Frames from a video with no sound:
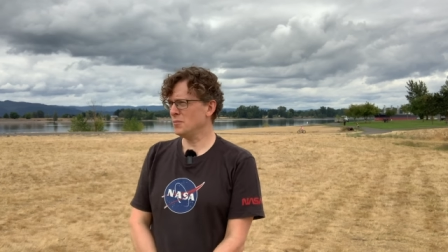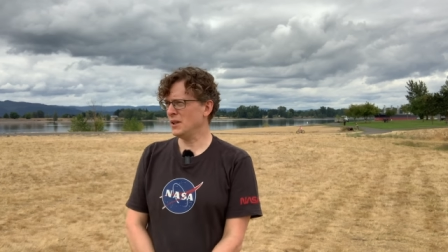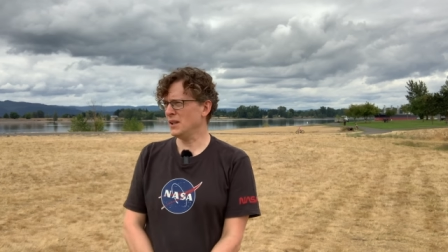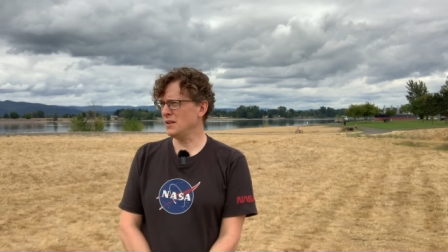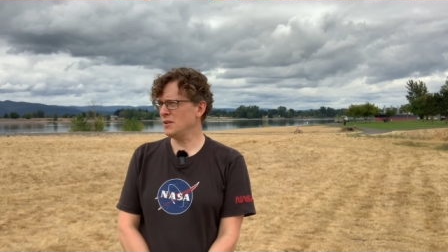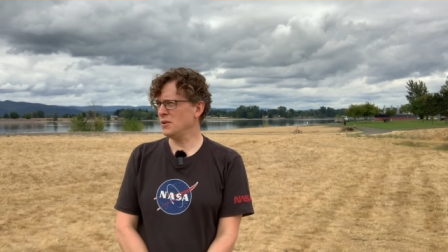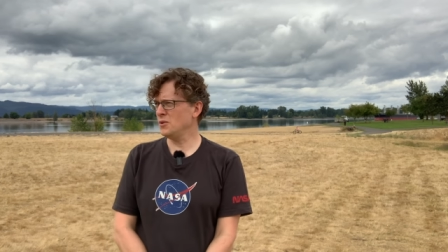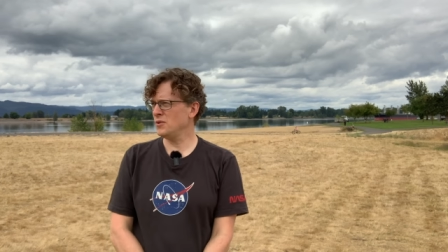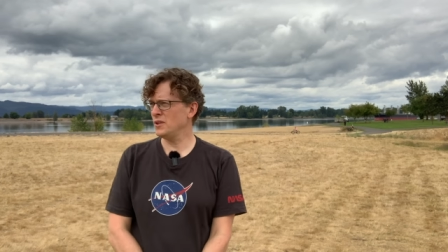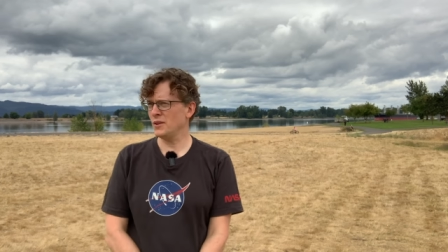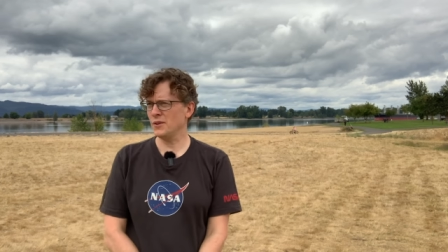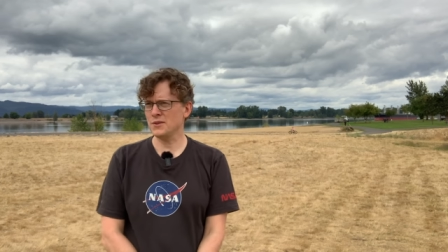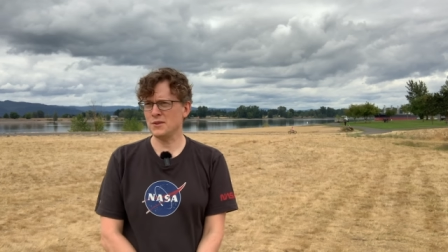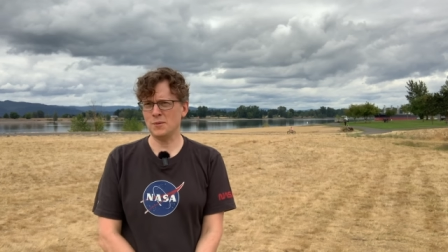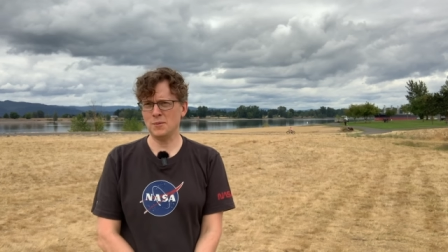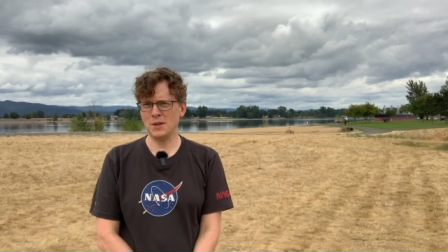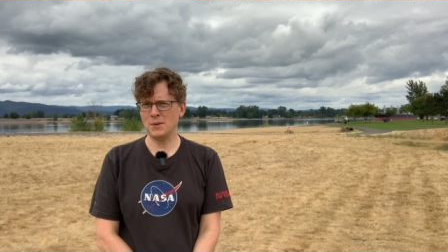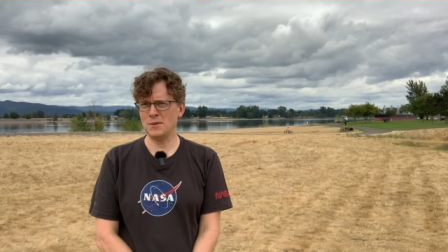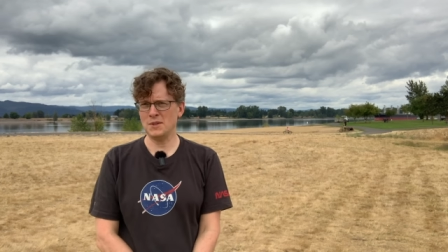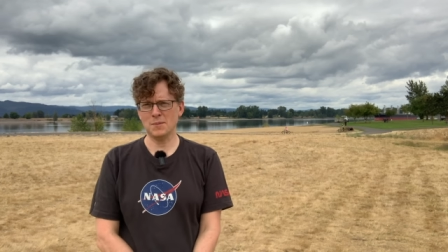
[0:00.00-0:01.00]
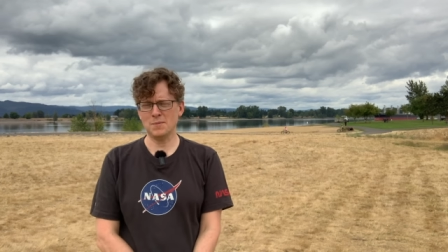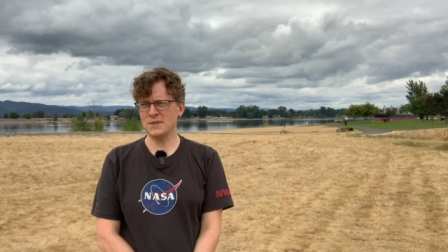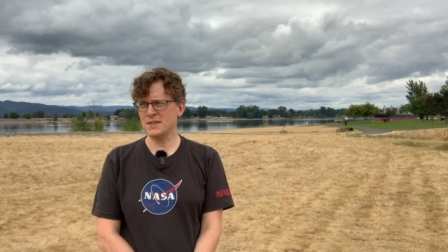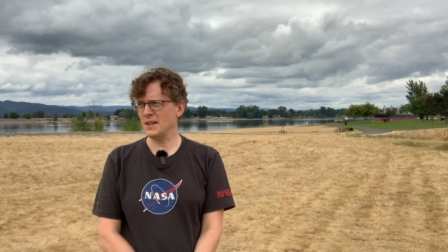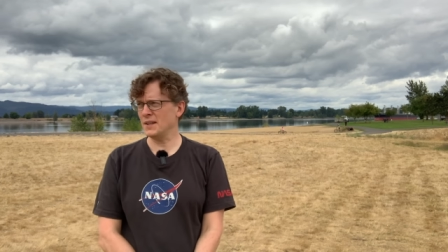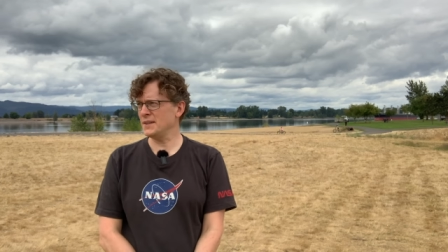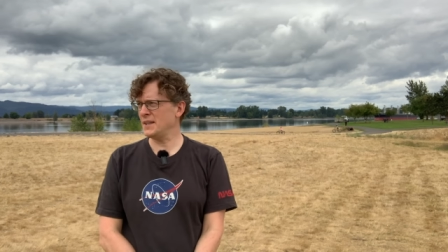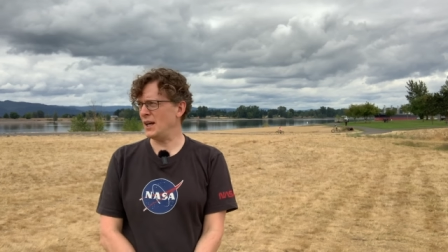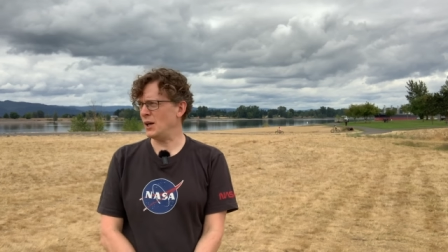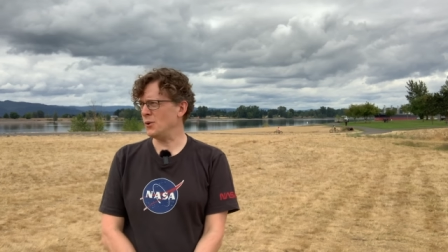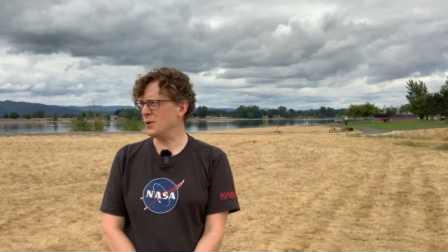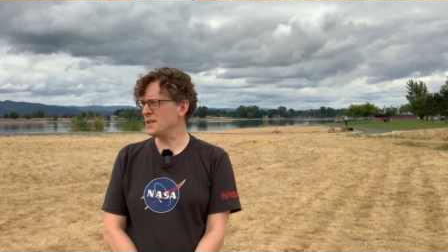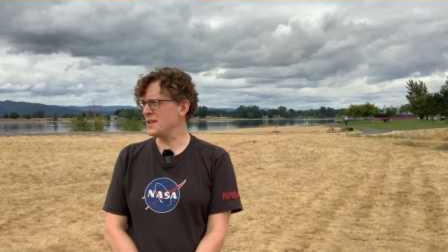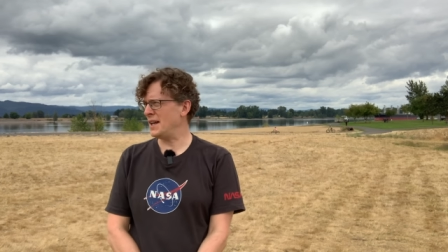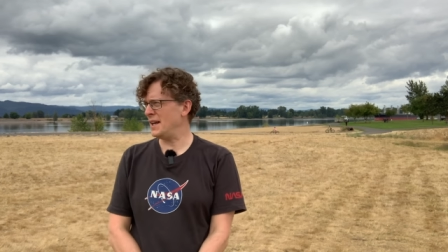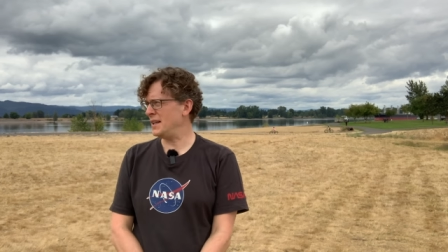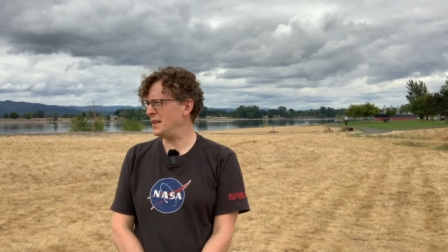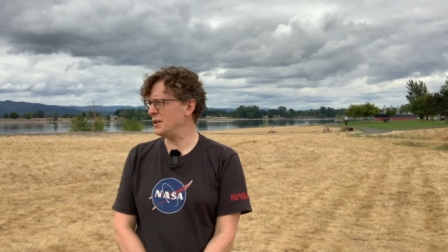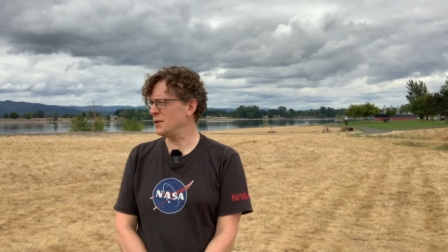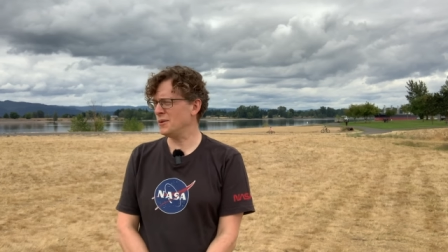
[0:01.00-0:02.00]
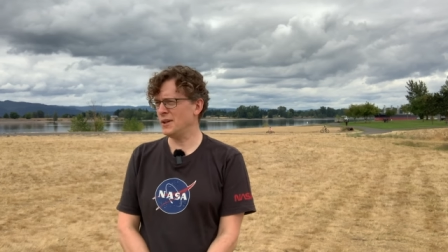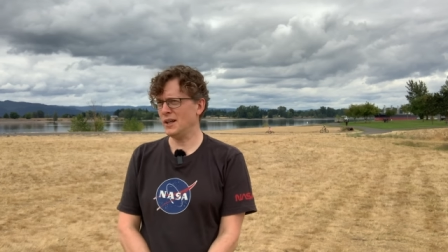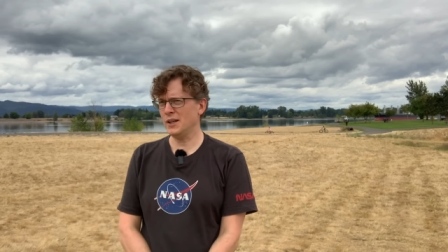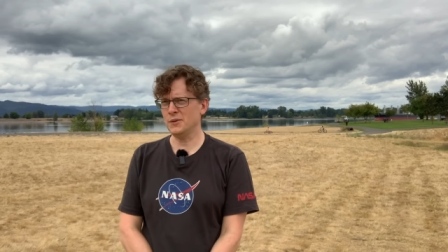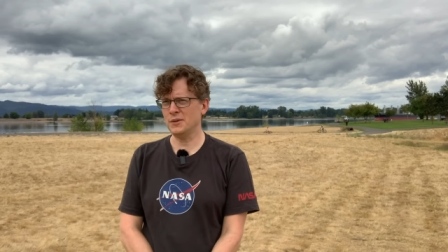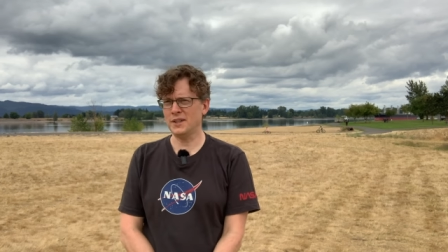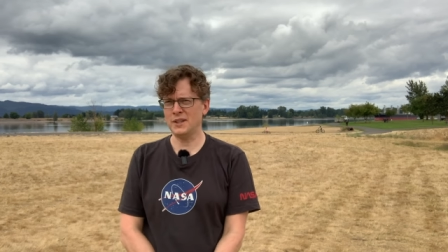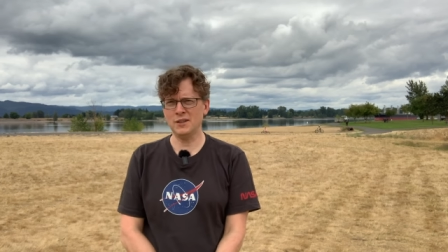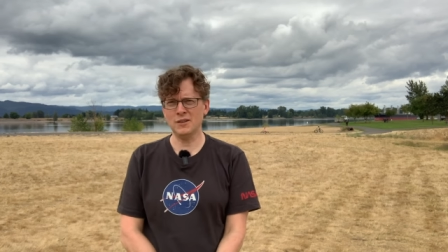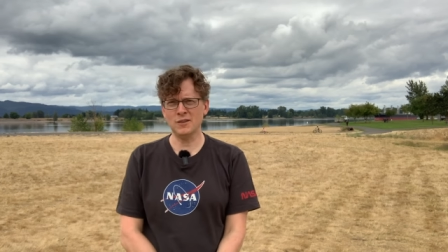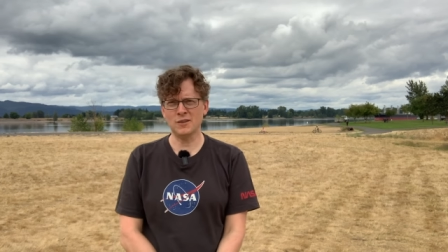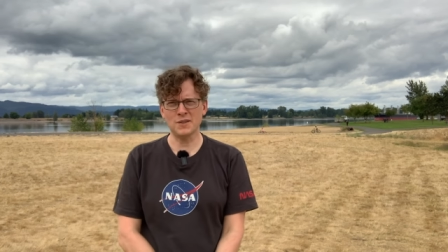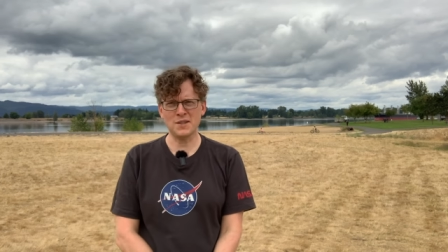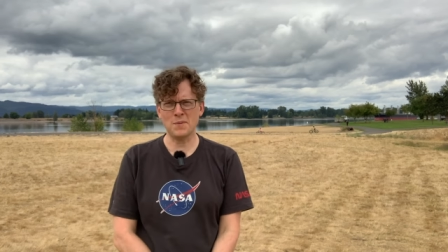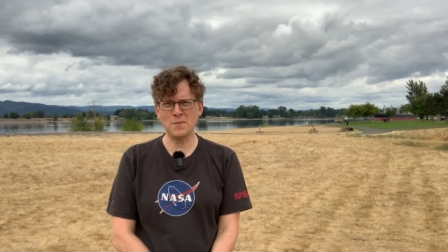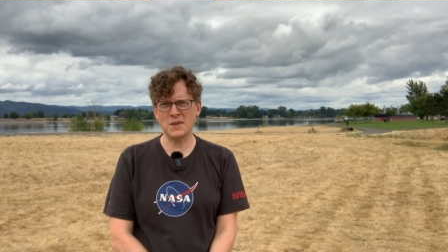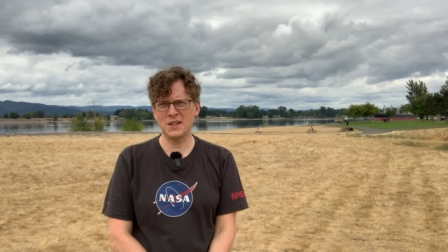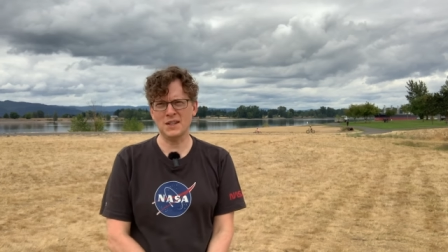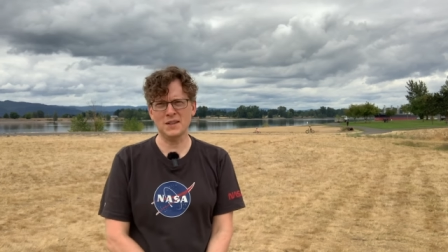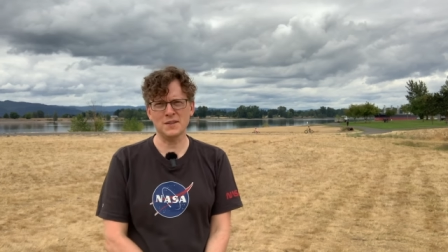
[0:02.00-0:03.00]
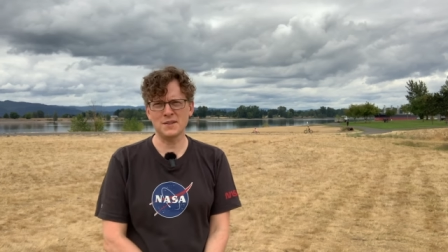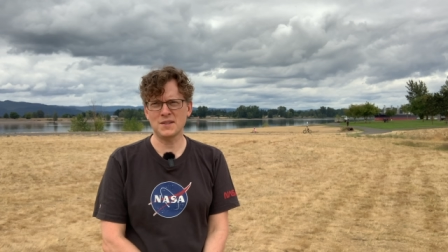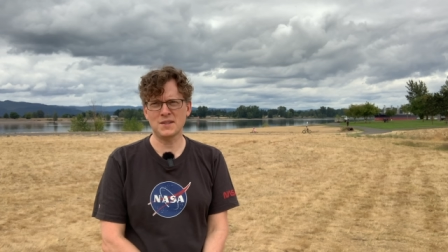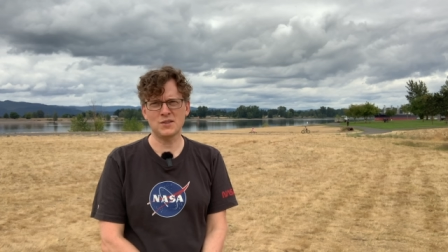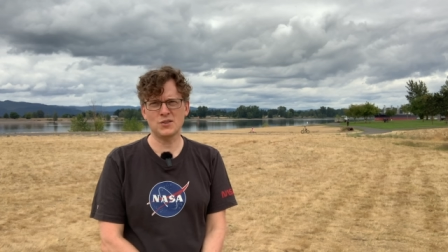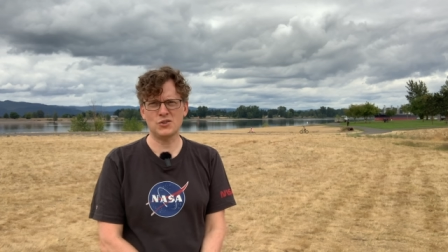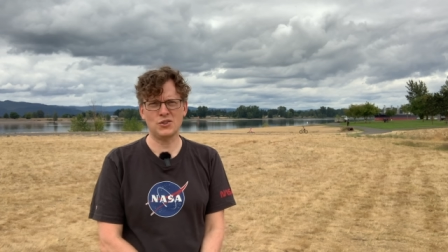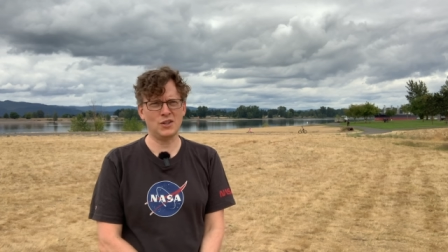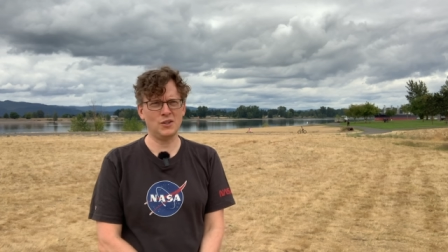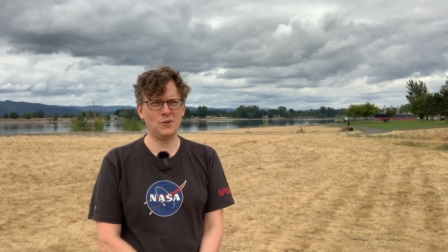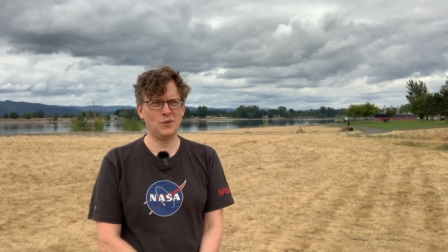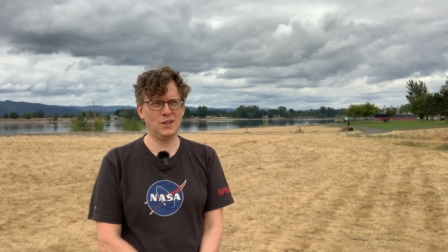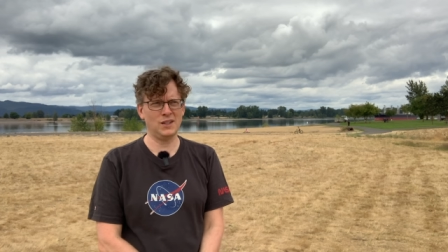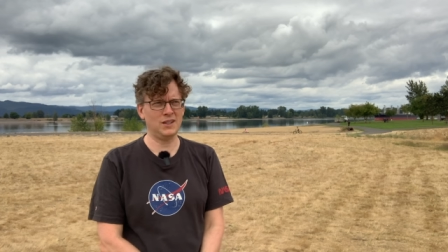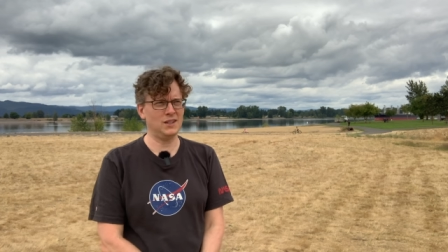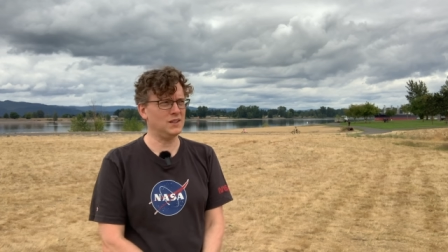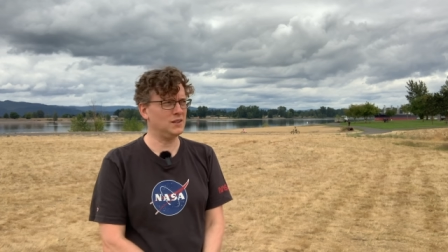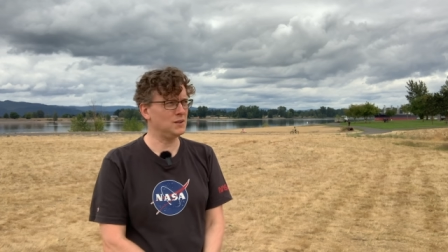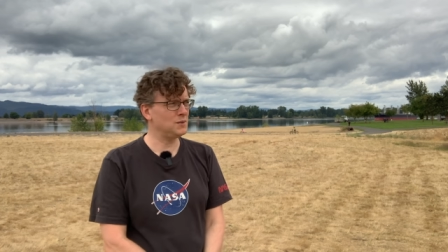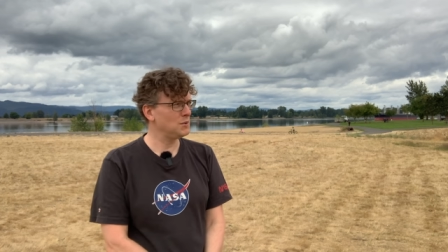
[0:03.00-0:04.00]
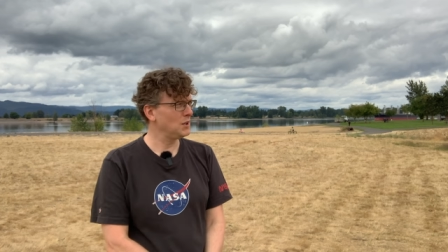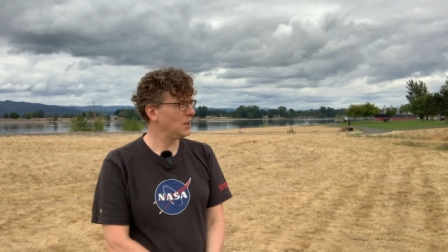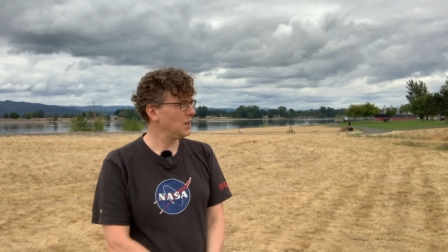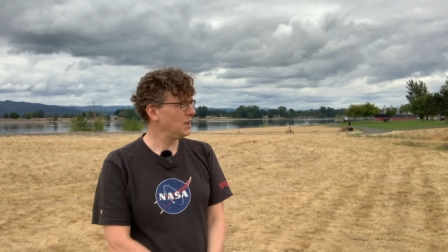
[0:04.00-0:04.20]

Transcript: but who knows, there may be some cell towers hiding around here or something else that's generating a,